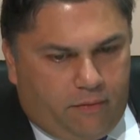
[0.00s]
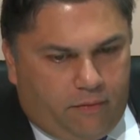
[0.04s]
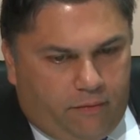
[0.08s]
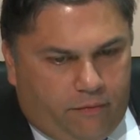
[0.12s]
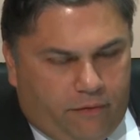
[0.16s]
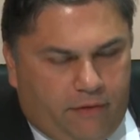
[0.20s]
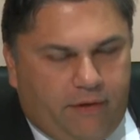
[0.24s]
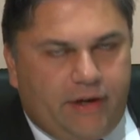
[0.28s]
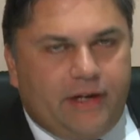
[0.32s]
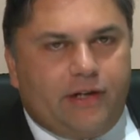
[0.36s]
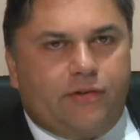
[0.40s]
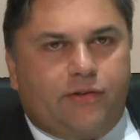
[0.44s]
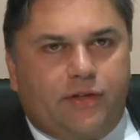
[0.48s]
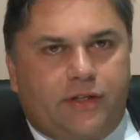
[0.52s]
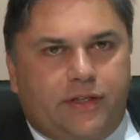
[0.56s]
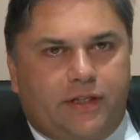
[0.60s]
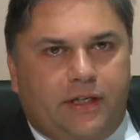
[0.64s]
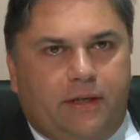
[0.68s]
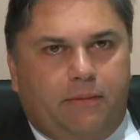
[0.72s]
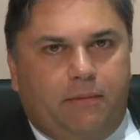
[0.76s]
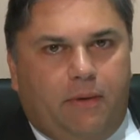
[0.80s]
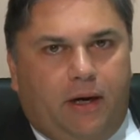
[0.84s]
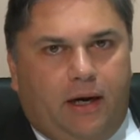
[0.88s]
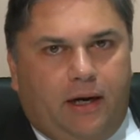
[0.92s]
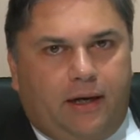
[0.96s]
very
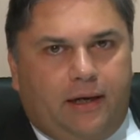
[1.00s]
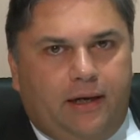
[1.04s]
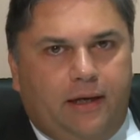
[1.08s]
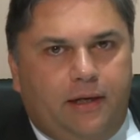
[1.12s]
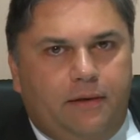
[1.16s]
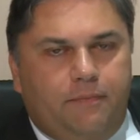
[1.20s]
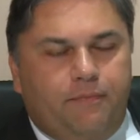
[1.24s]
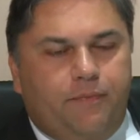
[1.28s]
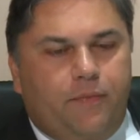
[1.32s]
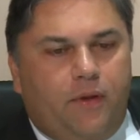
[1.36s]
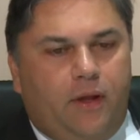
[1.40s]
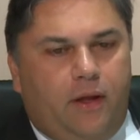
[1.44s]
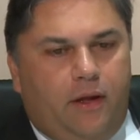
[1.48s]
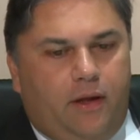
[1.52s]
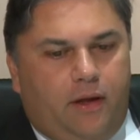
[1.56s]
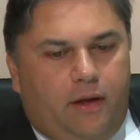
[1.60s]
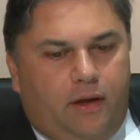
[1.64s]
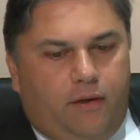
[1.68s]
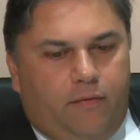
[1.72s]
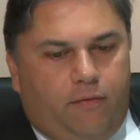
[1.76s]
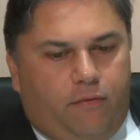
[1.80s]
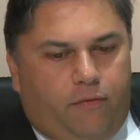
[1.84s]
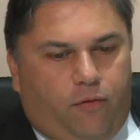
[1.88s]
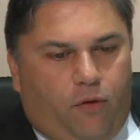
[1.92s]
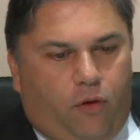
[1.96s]
interesting market
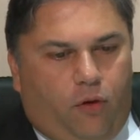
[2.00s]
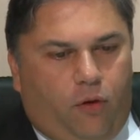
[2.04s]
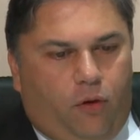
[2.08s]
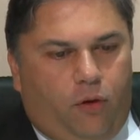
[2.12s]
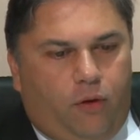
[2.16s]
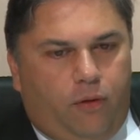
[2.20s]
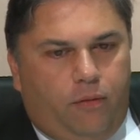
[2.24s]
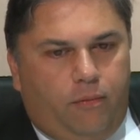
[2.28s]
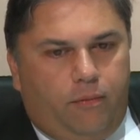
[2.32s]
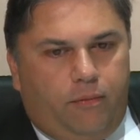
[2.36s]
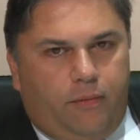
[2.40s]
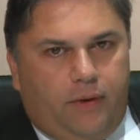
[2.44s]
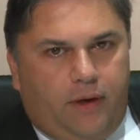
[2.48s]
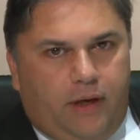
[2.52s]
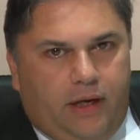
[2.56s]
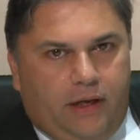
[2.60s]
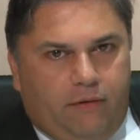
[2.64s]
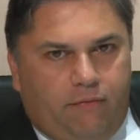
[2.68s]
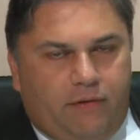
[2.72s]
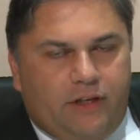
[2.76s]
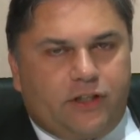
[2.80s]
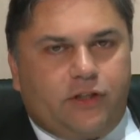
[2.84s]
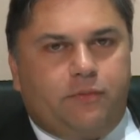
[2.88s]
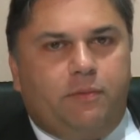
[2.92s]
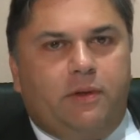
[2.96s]
for
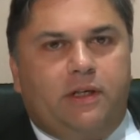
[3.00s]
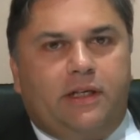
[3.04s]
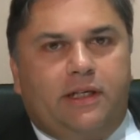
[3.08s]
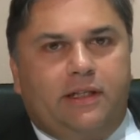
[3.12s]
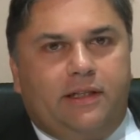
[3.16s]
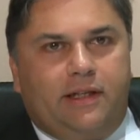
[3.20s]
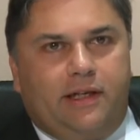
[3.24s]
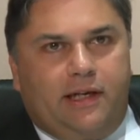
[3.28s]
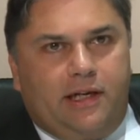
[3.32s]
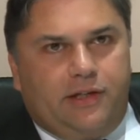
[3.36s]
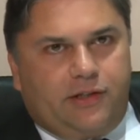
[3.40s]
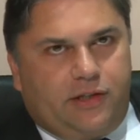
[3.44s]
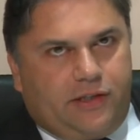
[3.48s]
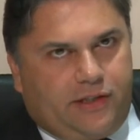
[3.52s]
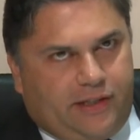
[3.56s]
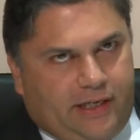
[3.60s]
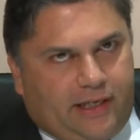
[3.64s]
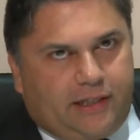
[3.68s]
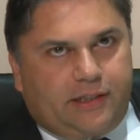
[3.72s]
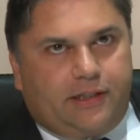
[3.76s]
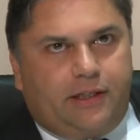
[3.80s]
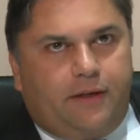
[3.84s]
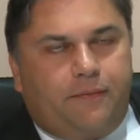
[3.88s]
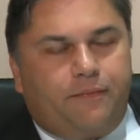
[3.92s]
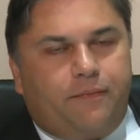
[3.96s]
investment in the leisure
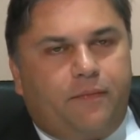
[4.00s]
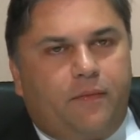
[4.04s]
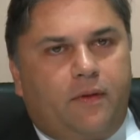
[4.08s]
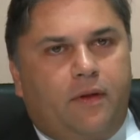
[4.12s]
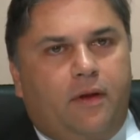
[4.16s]
sector.